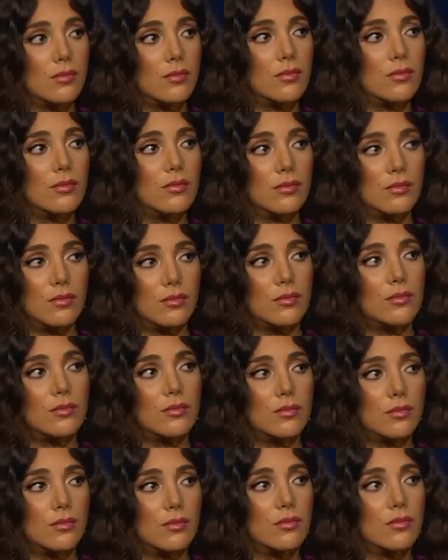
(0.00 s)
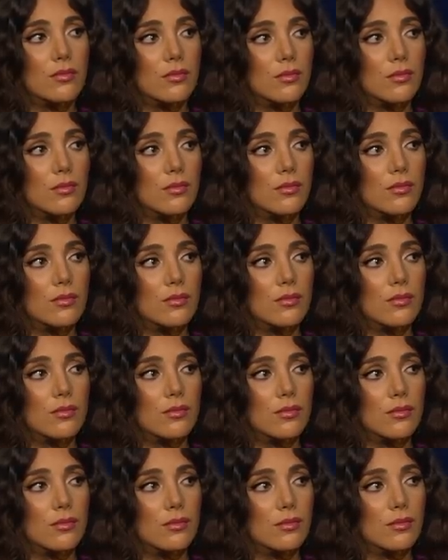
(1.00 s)

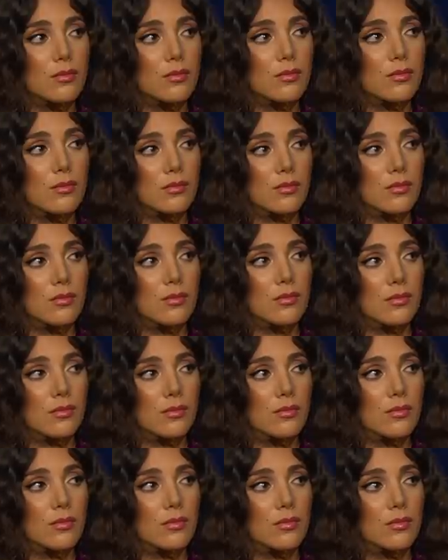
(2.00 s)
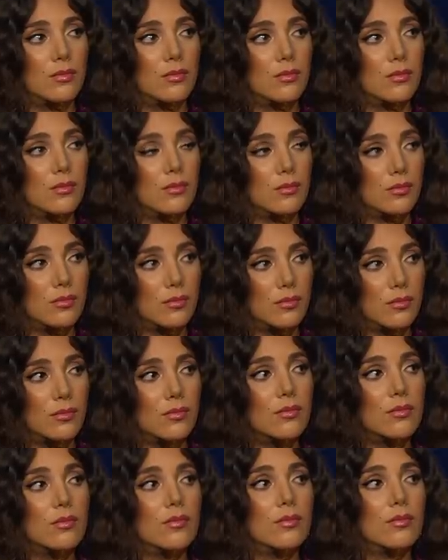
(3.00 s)

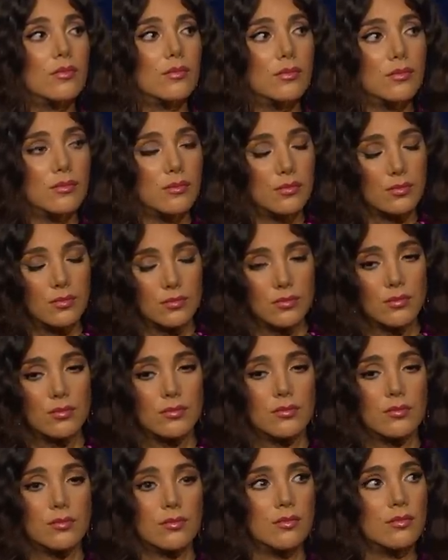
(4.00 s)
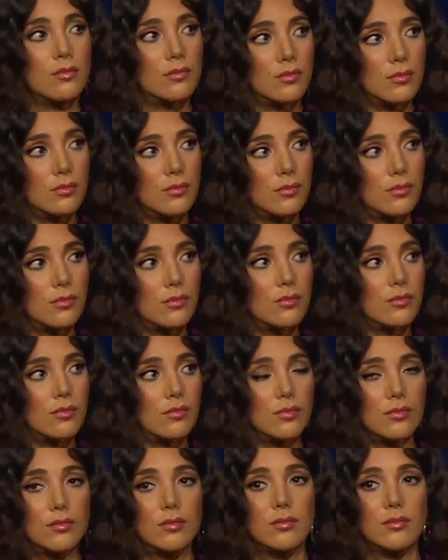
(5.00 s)

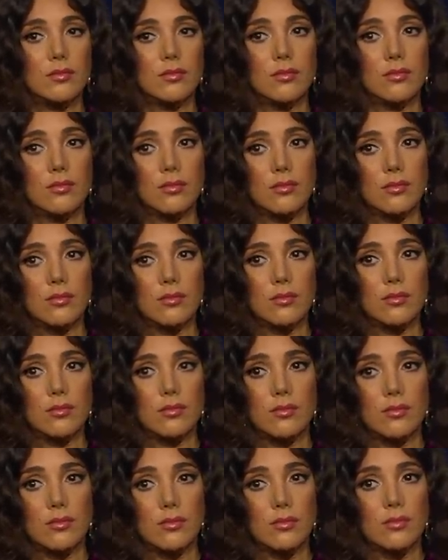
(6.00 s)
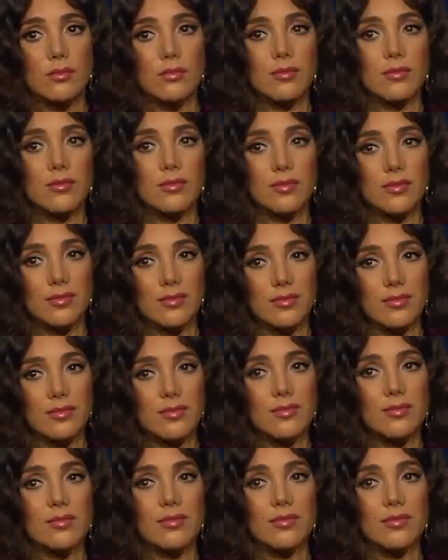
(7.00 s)
(silent)